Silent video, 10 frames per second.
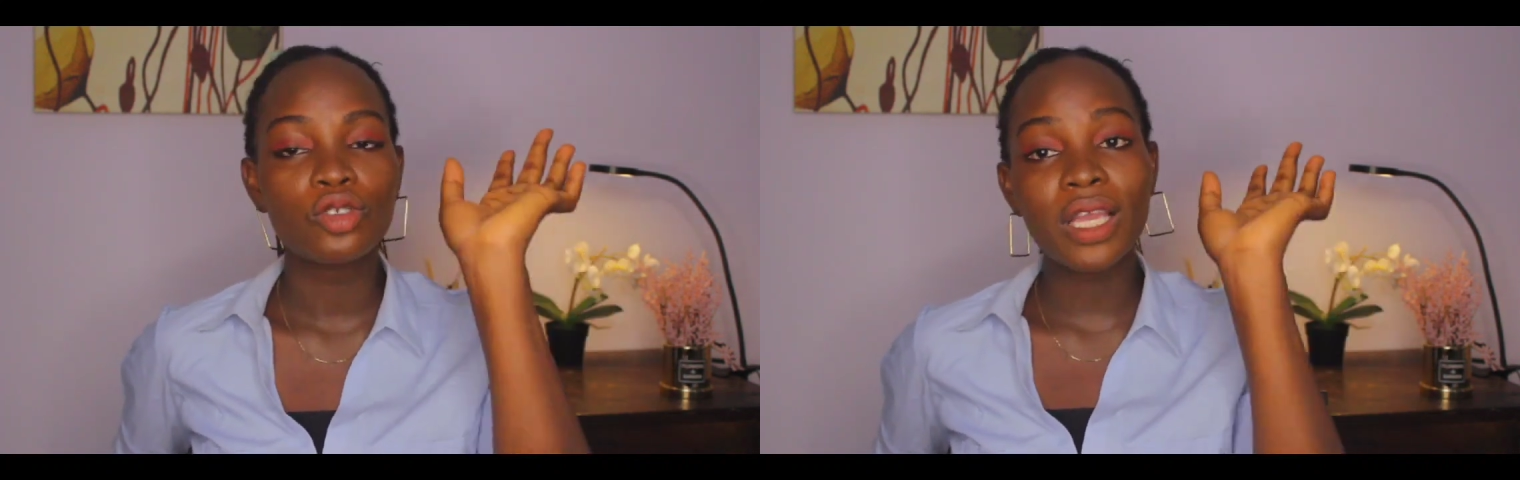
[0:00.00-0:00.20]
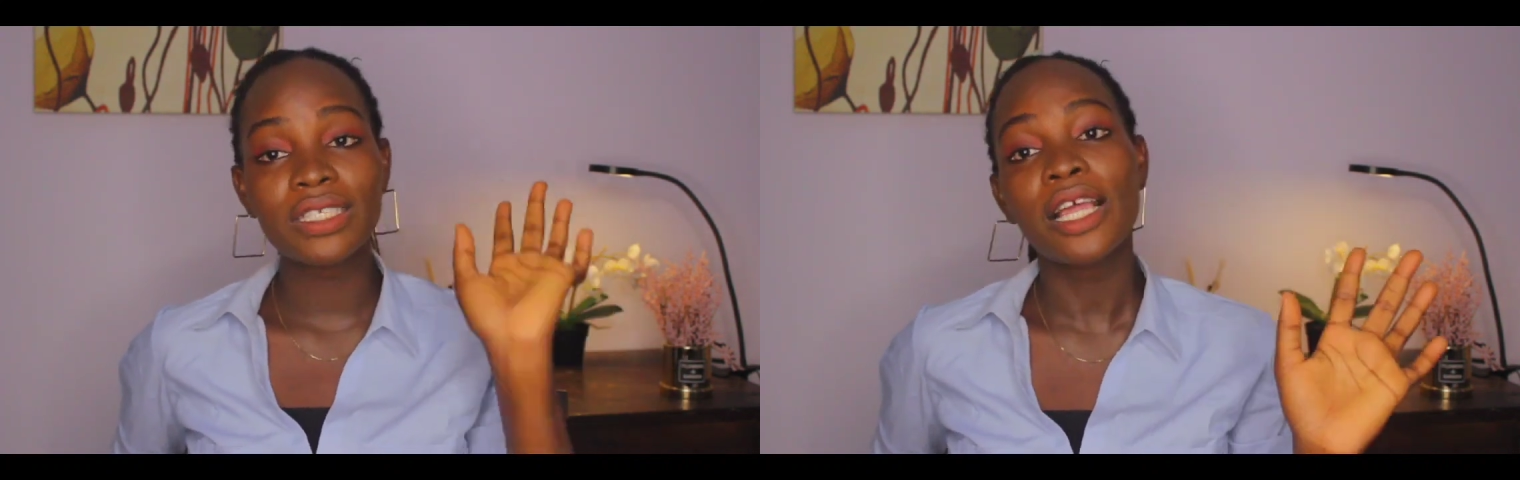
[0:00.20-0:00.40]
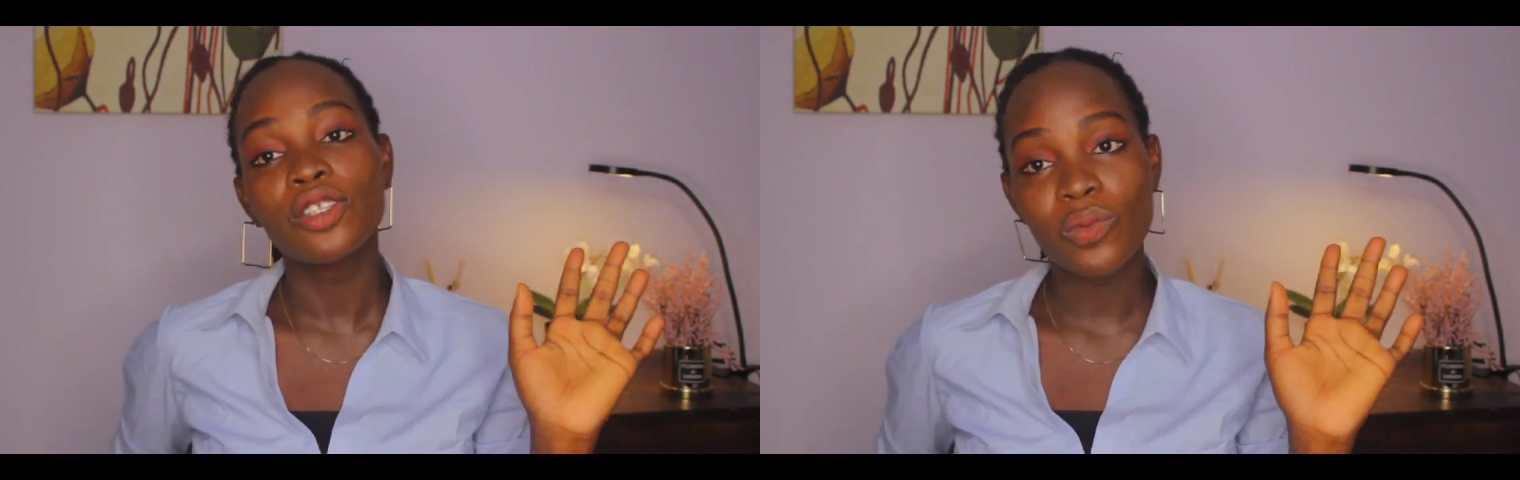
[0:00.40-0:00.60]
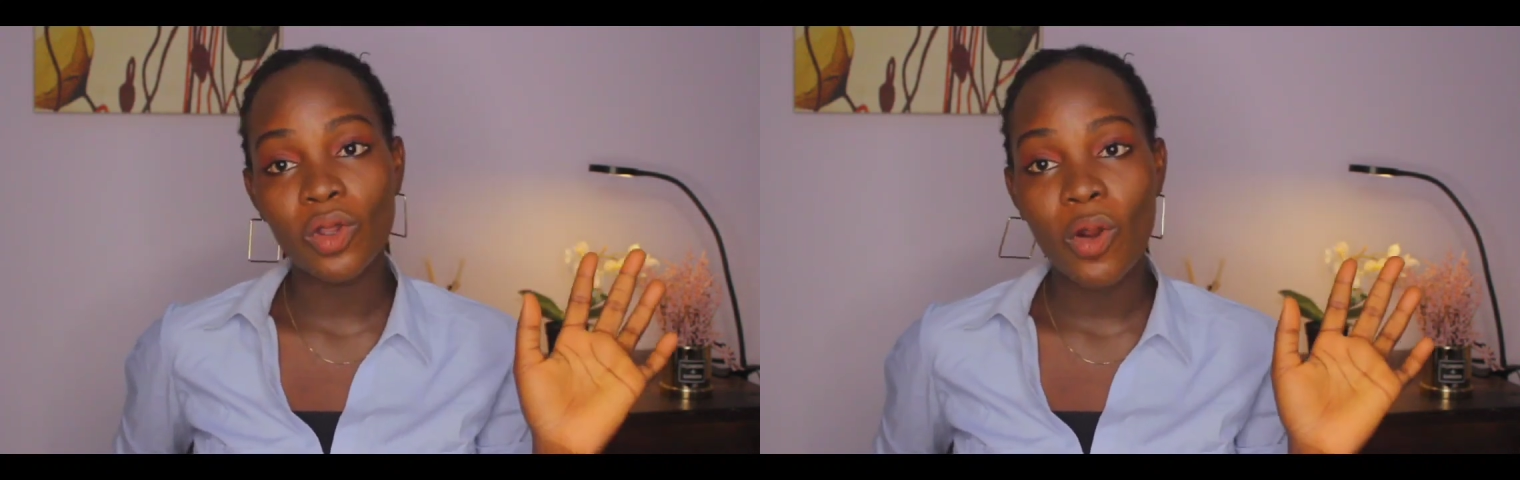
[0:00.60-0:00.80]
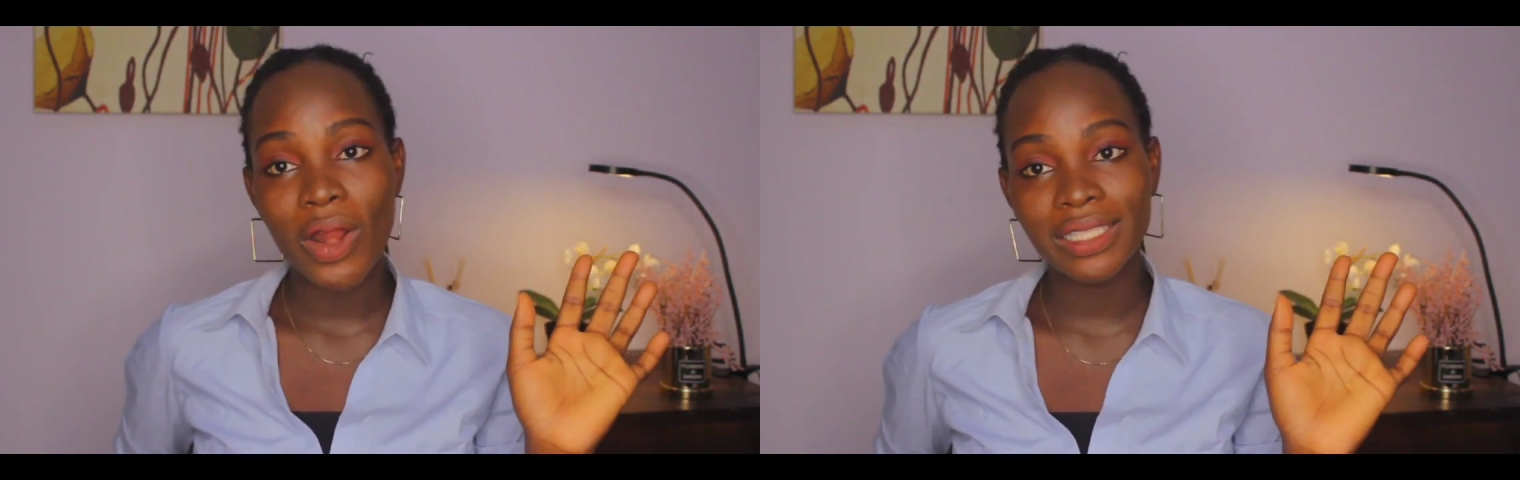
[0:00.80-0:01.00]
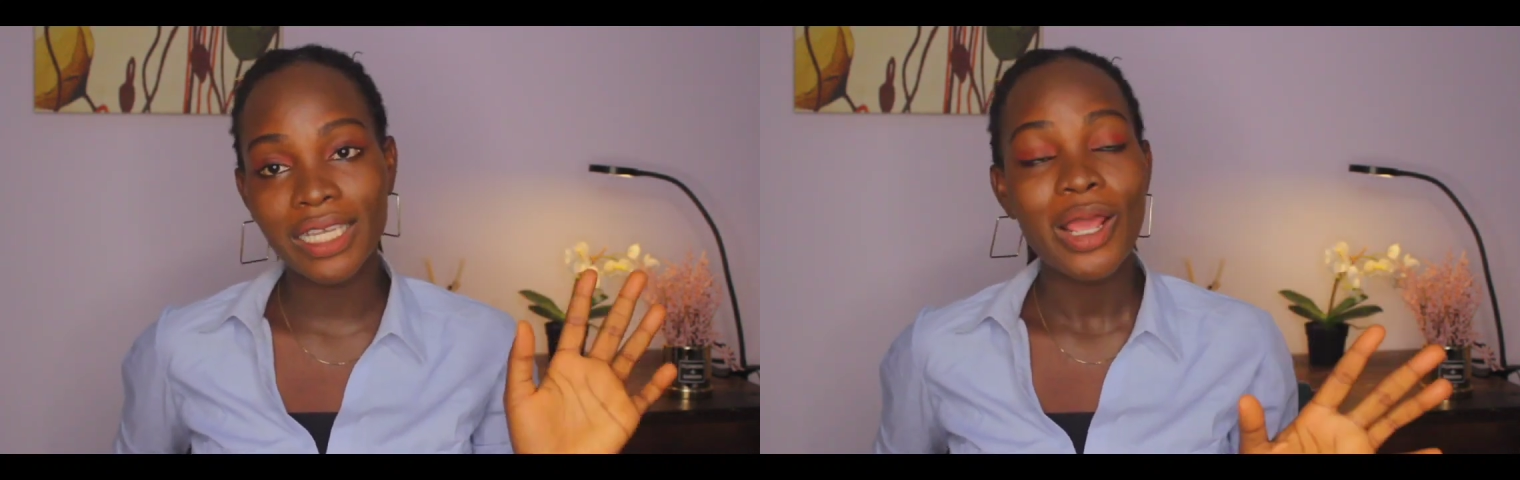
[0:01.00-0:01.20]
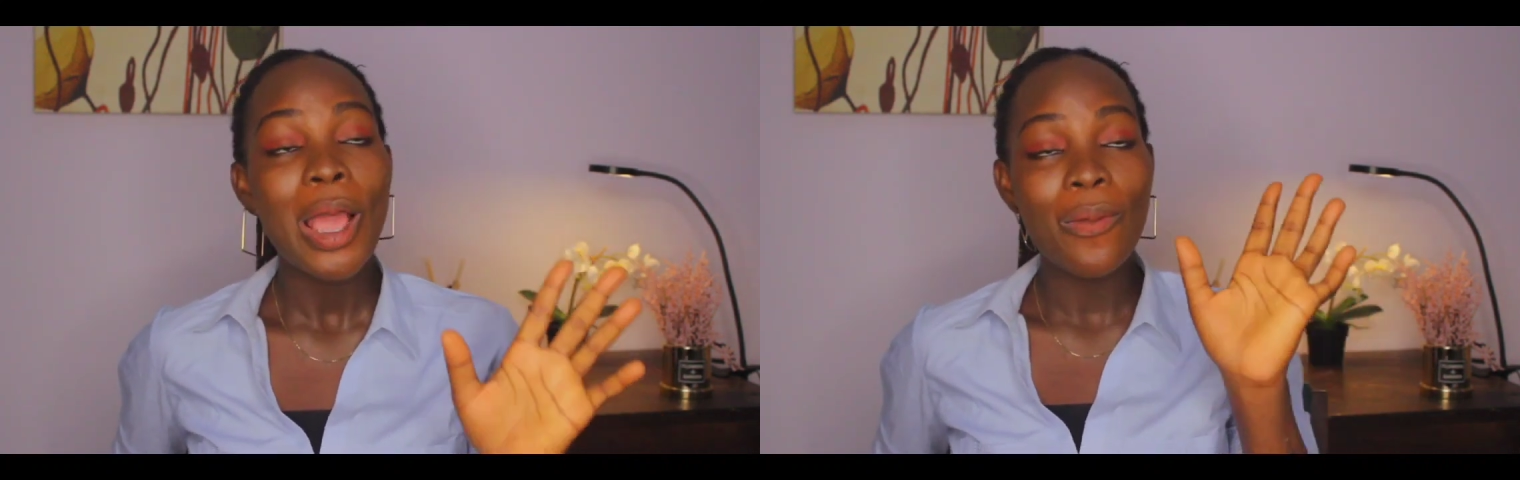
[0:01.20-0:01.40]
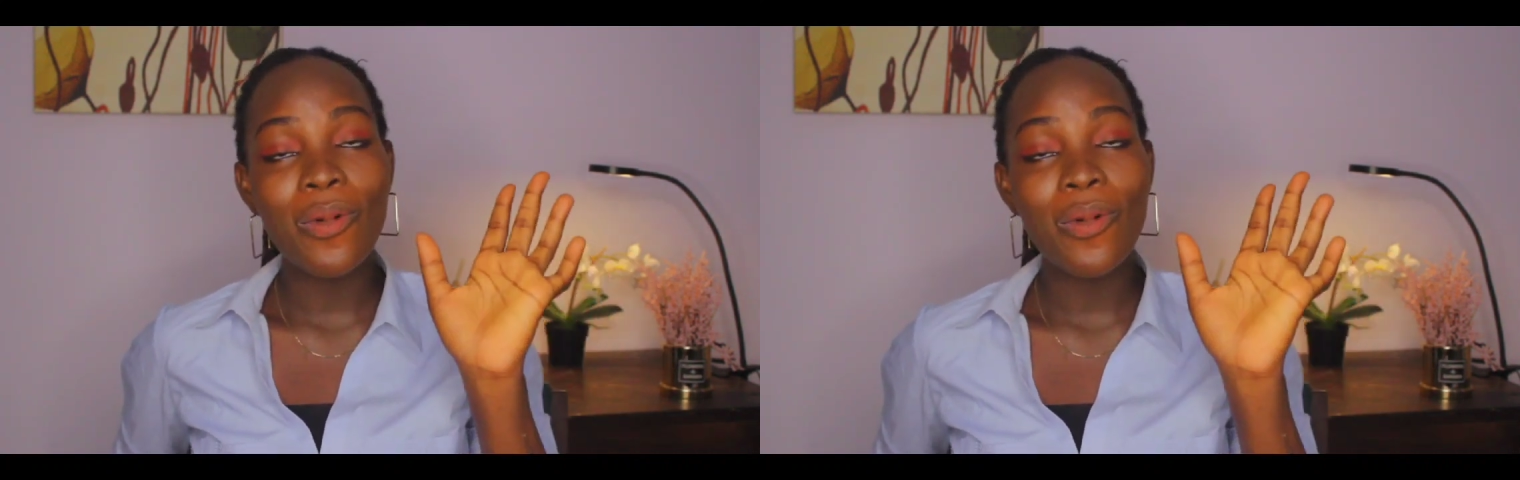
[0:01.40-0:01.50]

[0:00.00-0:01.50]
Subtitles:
so I stand to be corrected,